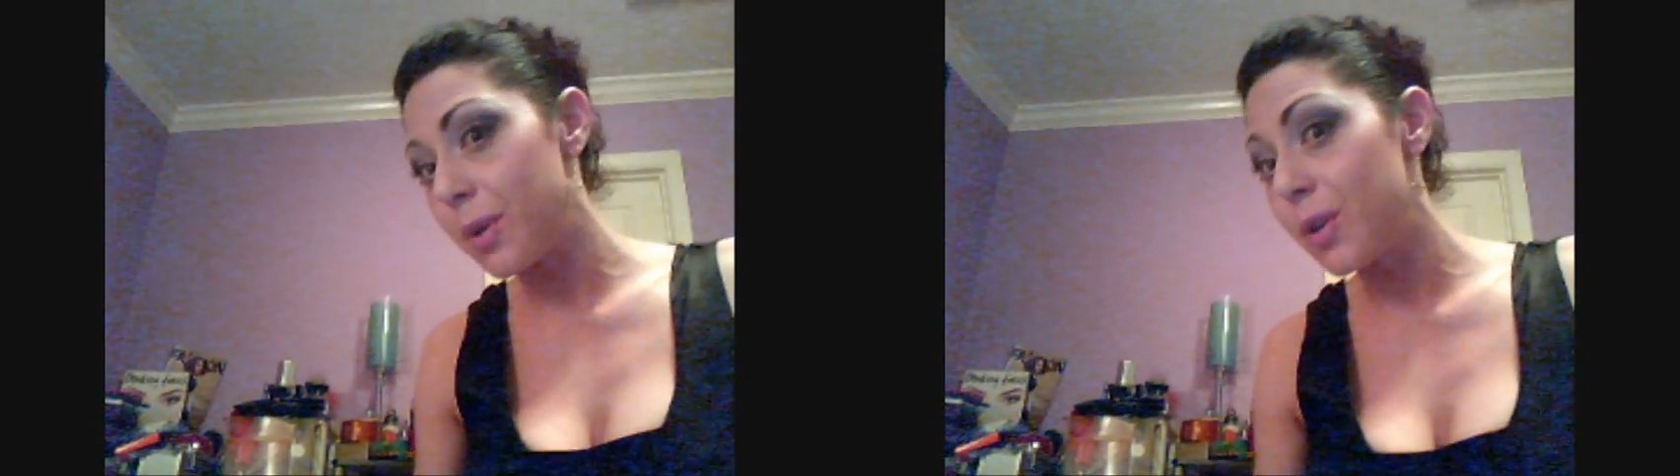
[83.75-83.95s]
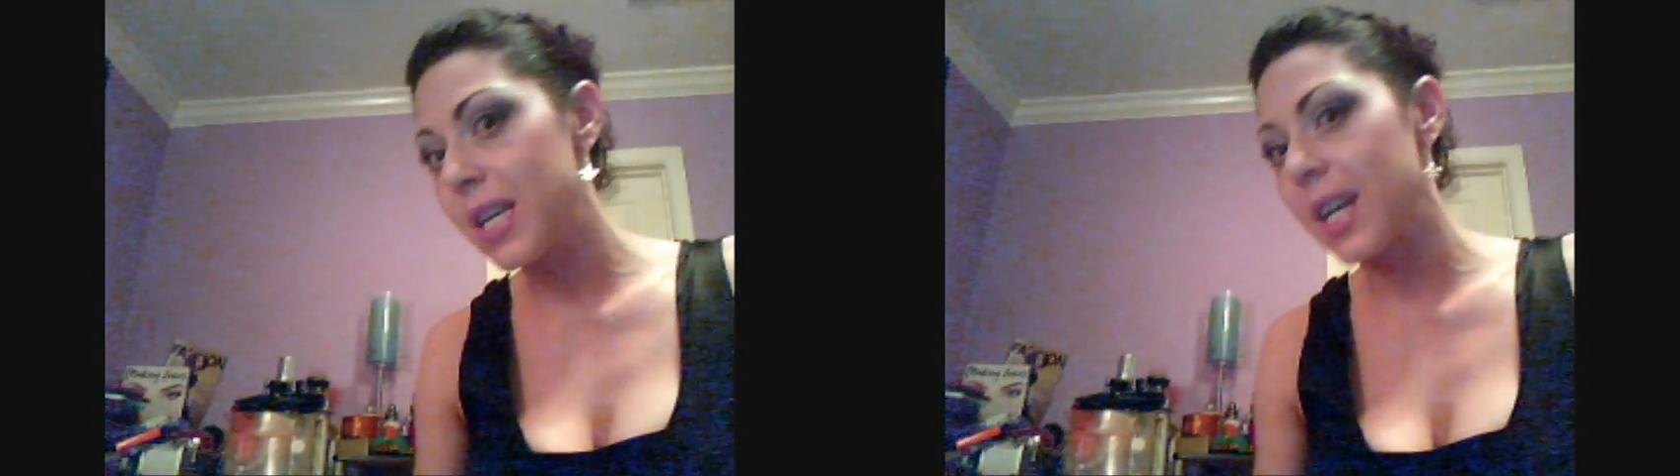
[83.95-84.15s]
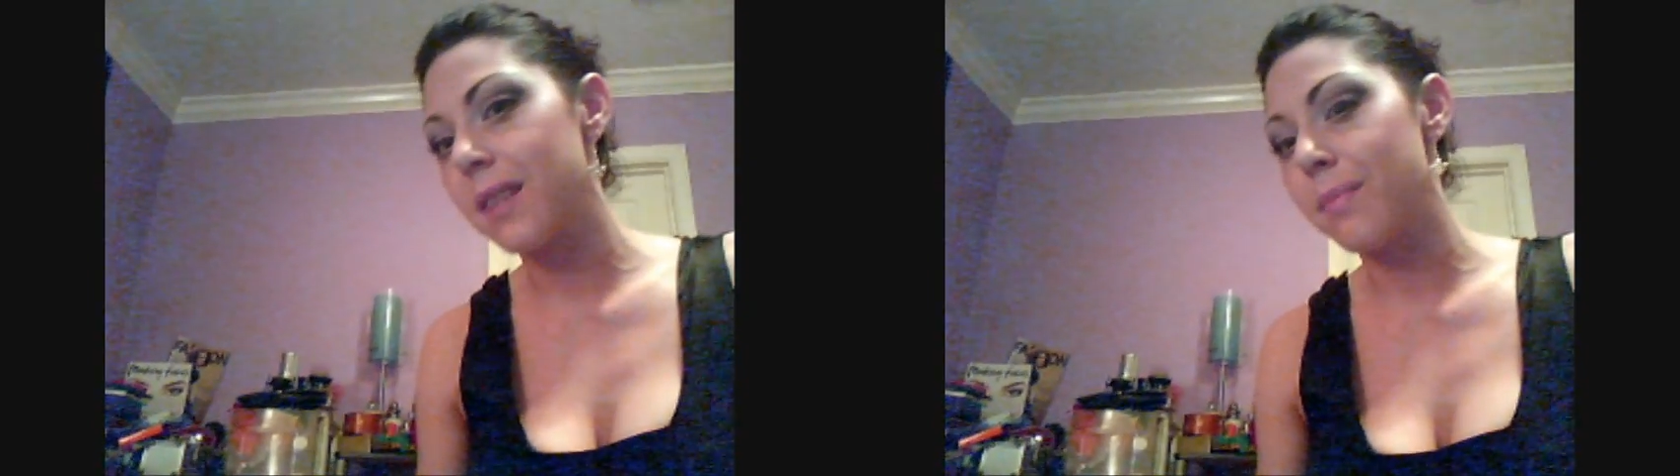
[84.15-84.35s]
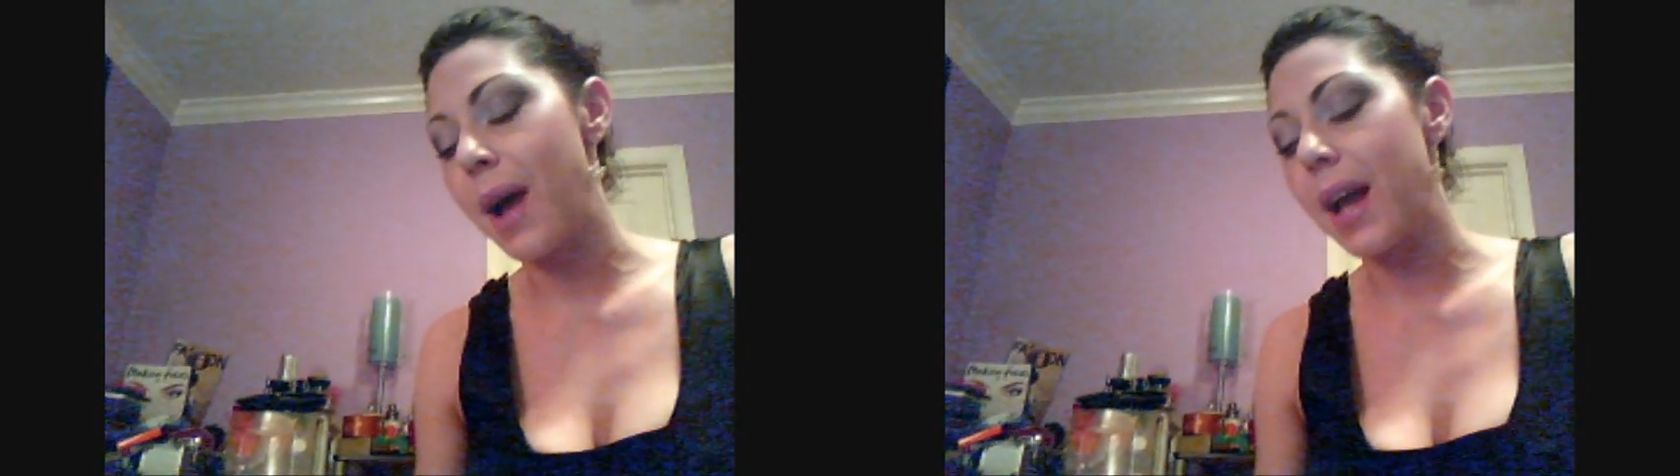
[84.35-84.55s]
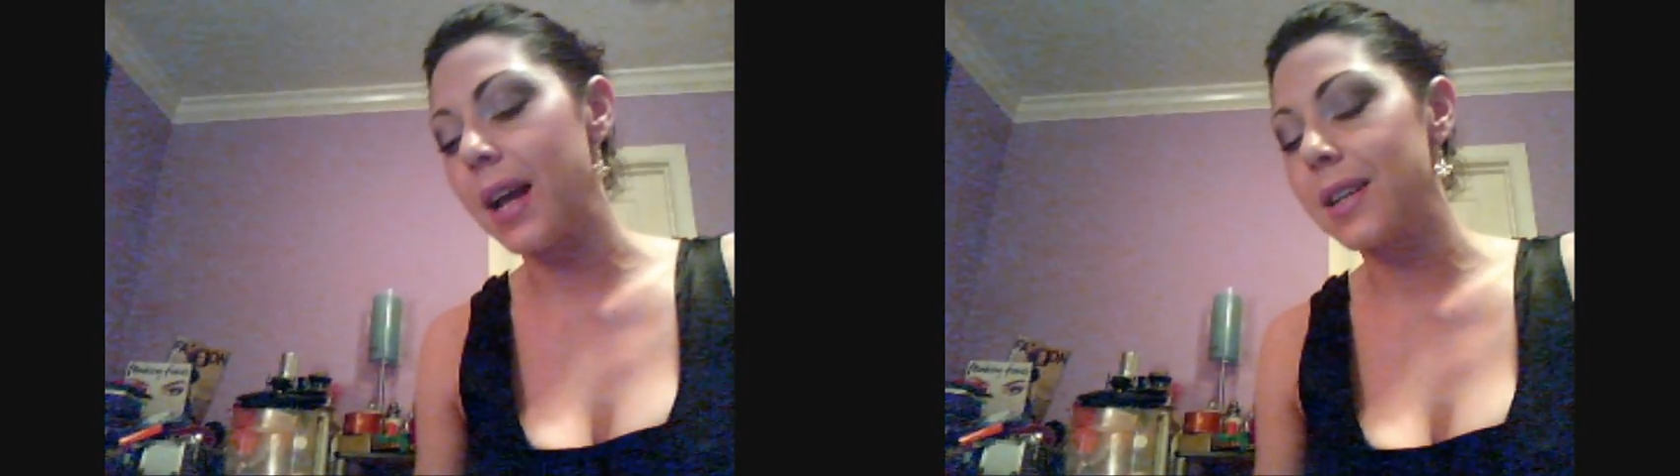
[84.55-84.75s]
I'm using
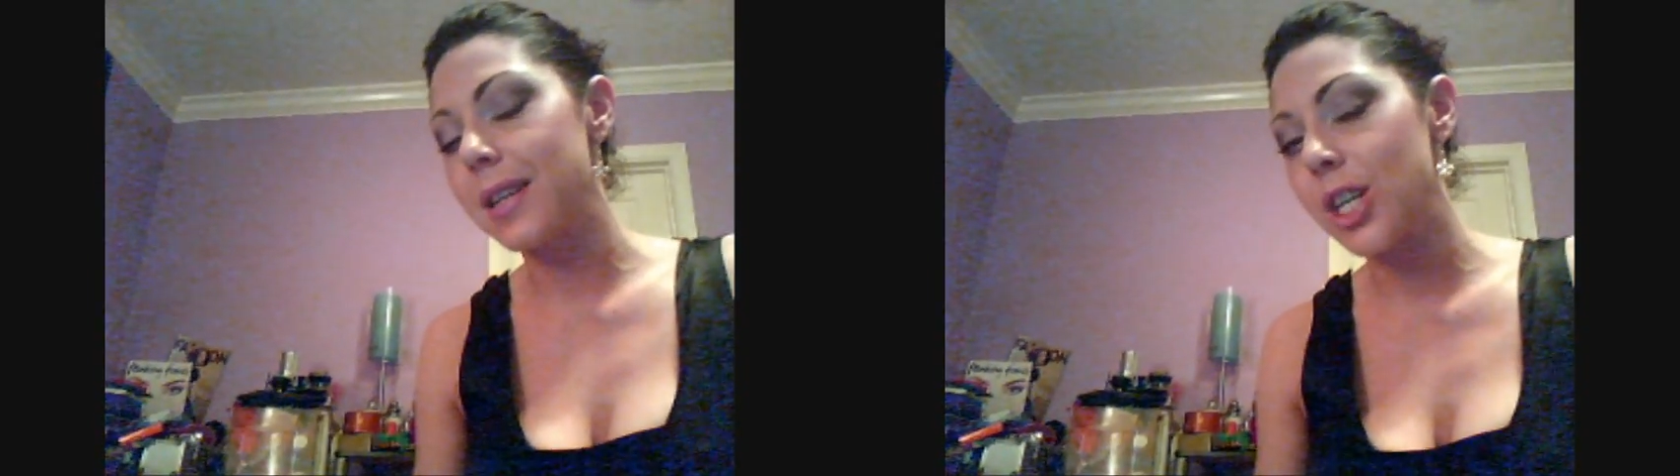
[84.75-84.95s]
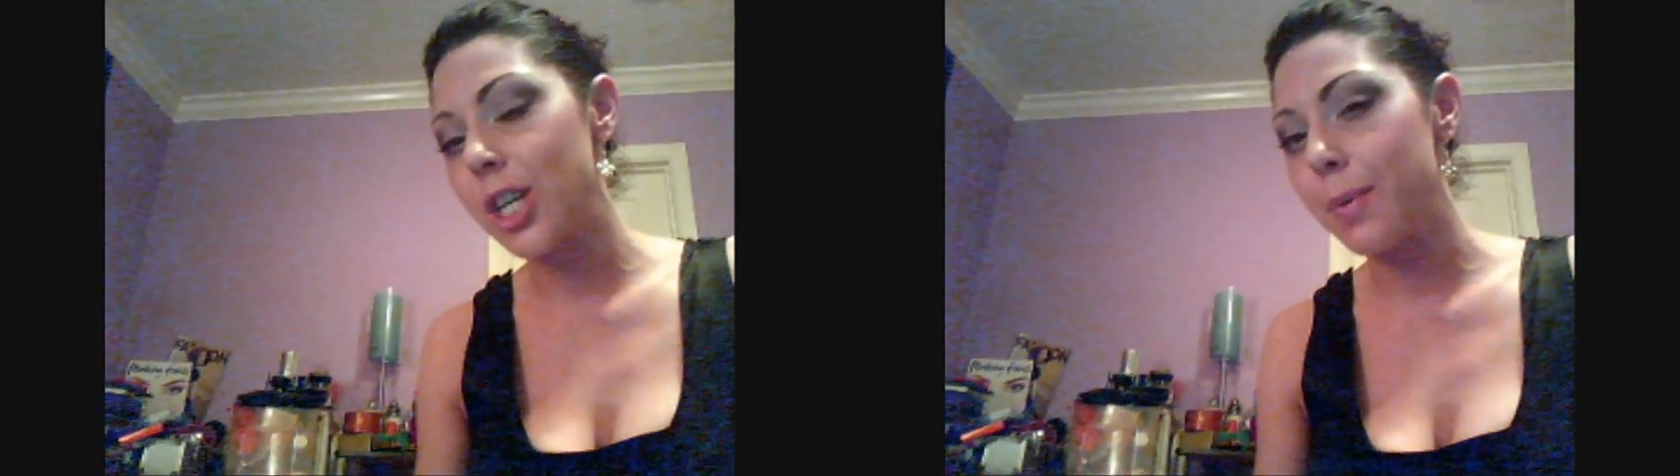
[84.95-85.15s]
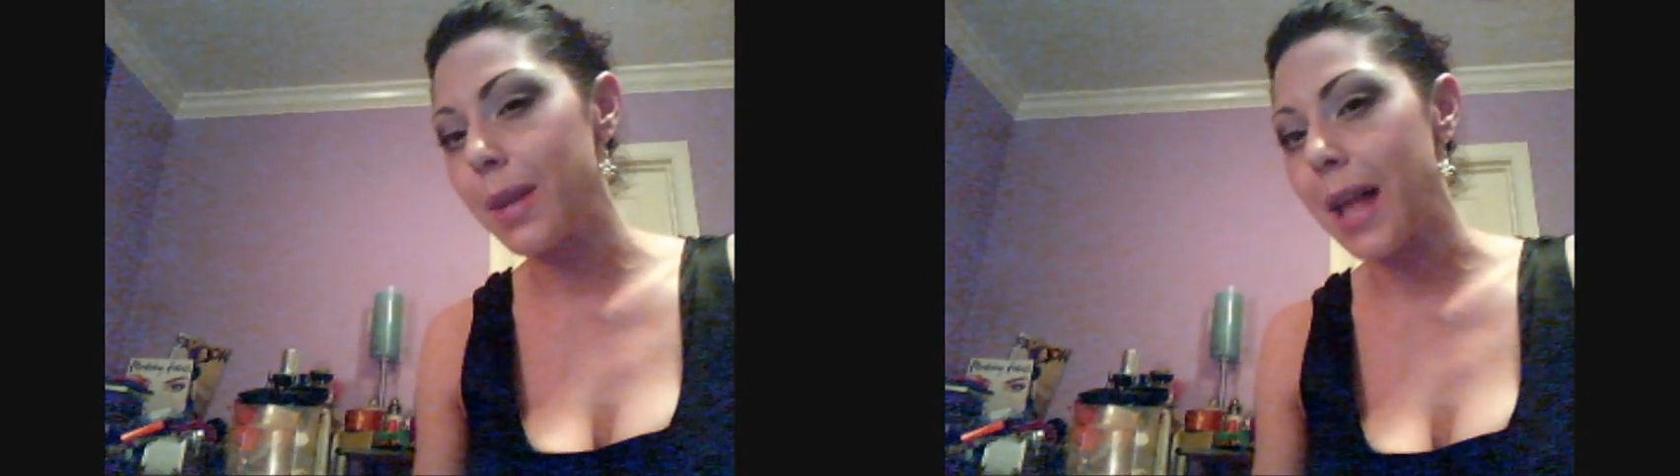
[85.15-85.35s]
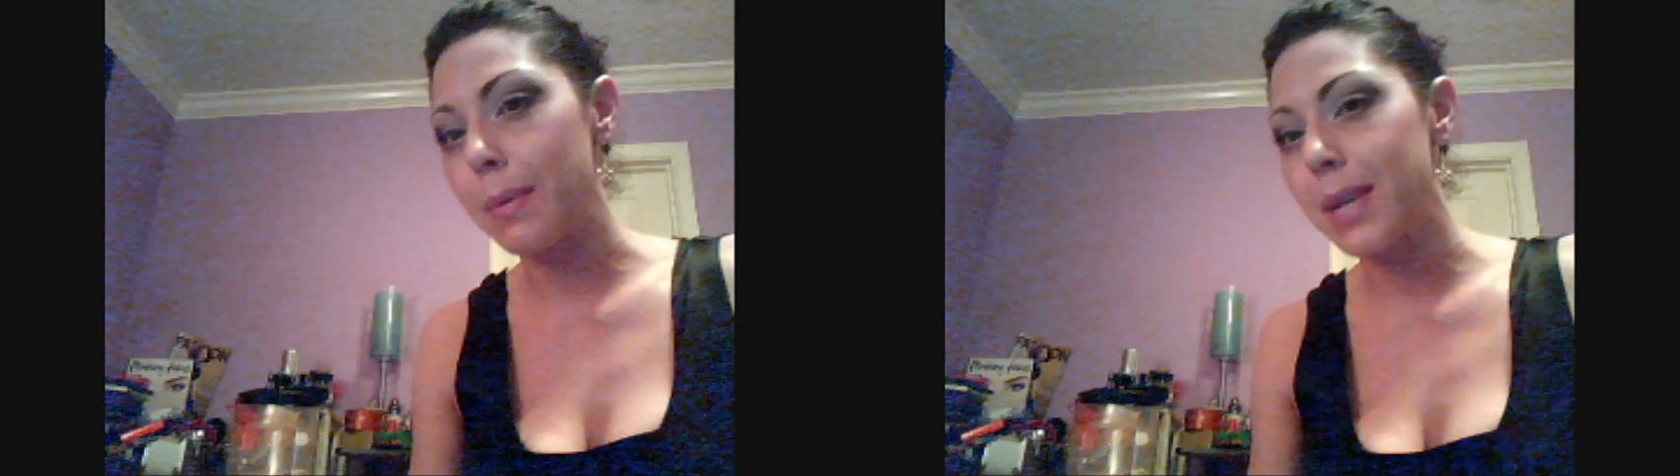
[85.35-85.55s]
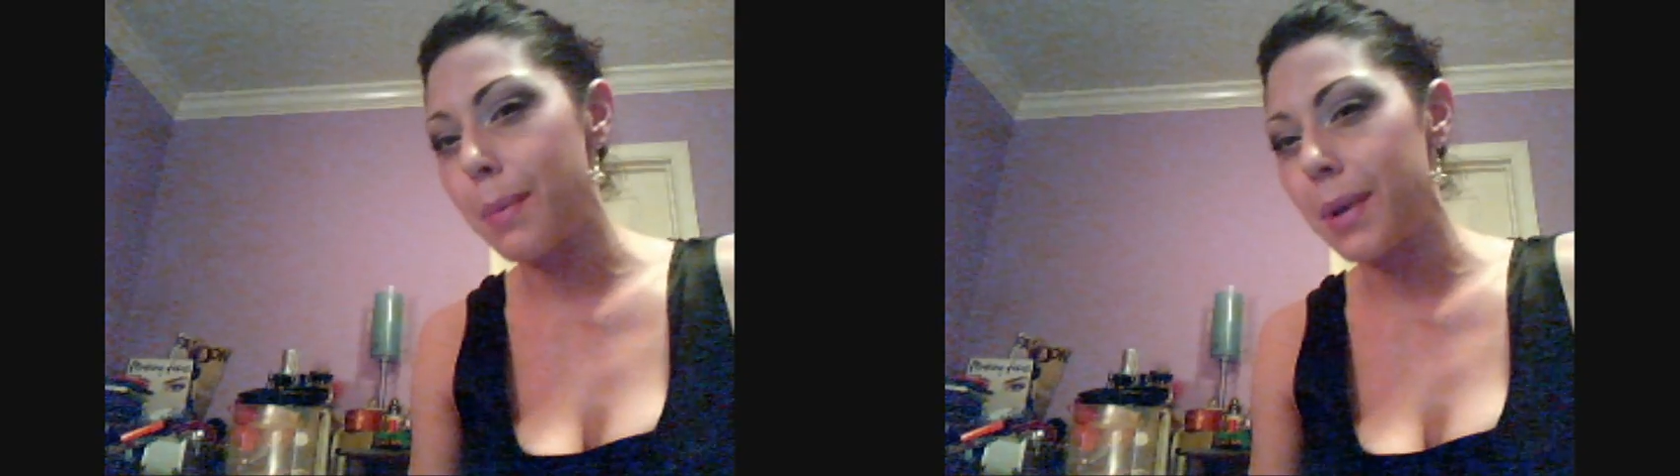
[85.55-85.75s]
my Toshiba
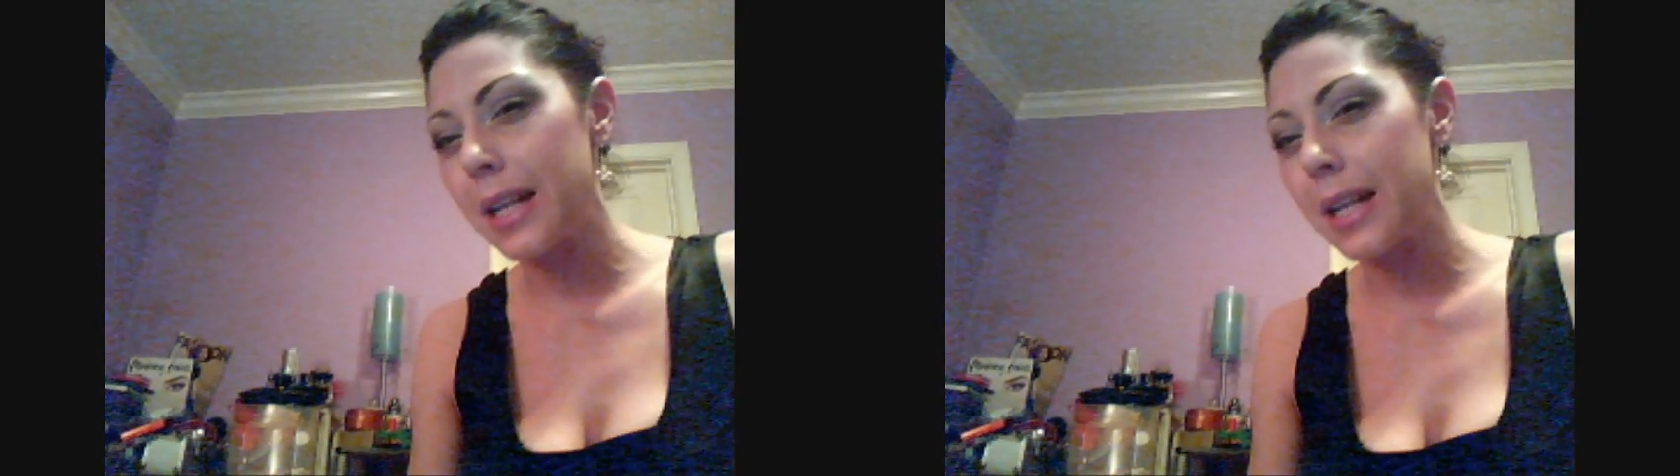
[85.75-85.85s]
laptop.